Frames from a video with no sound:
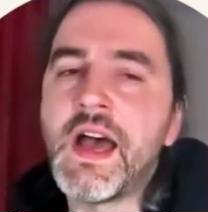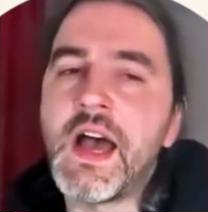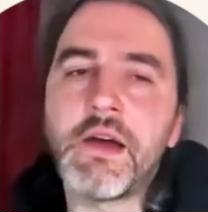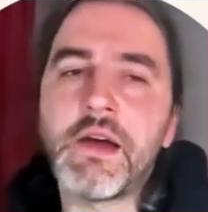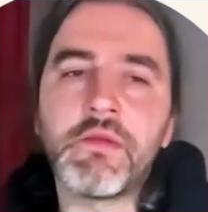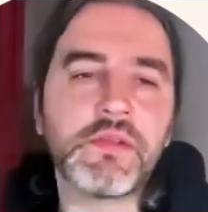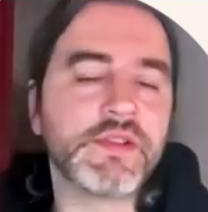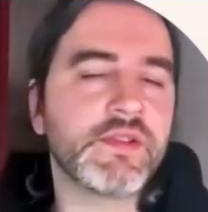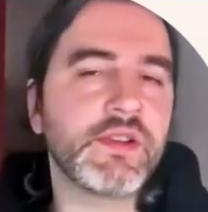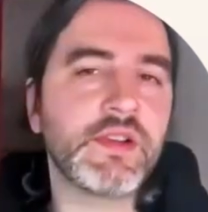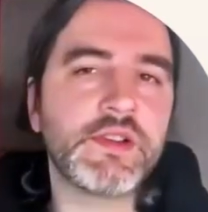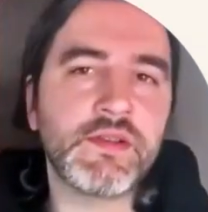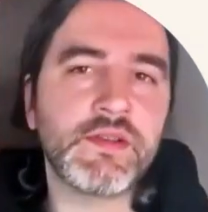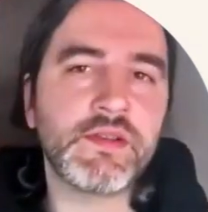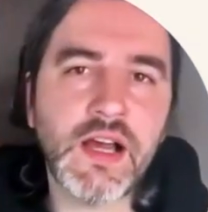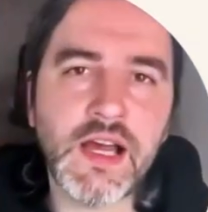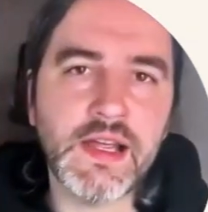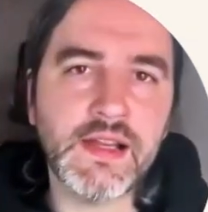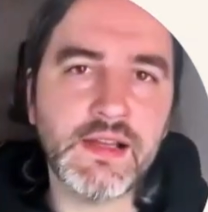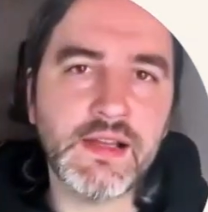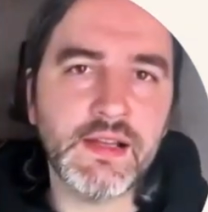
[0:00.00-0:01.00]
I will try to
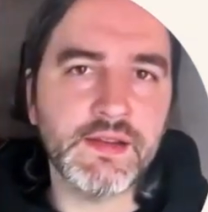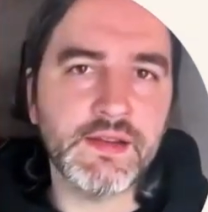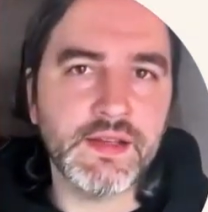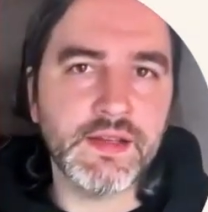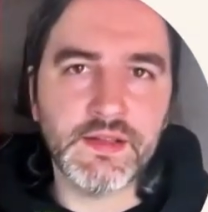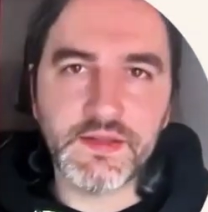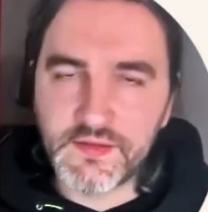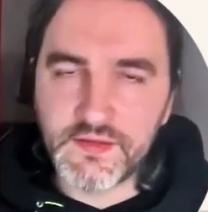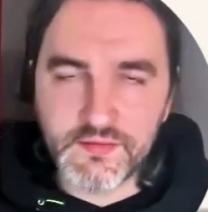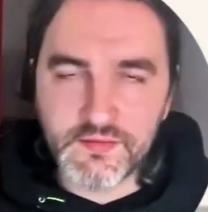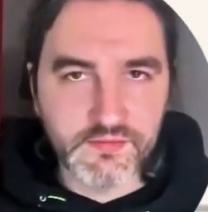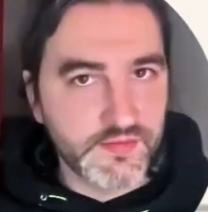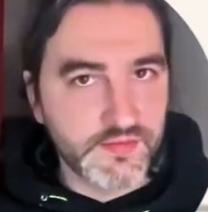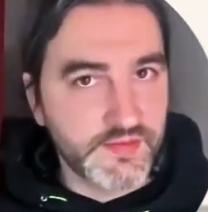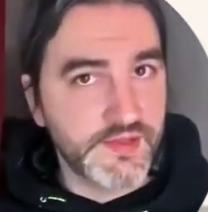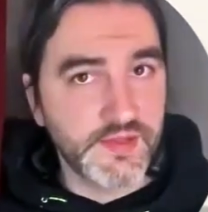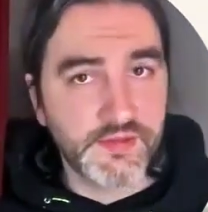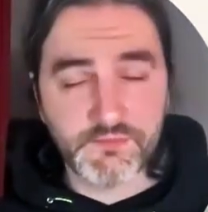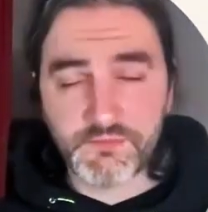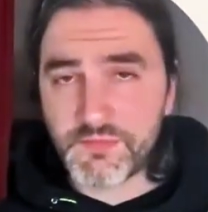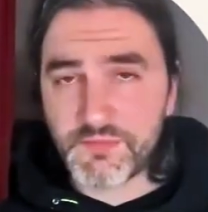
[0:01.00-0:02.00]
highlight
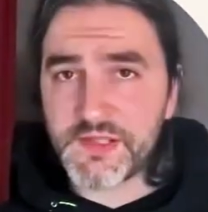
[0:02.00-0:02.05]
that,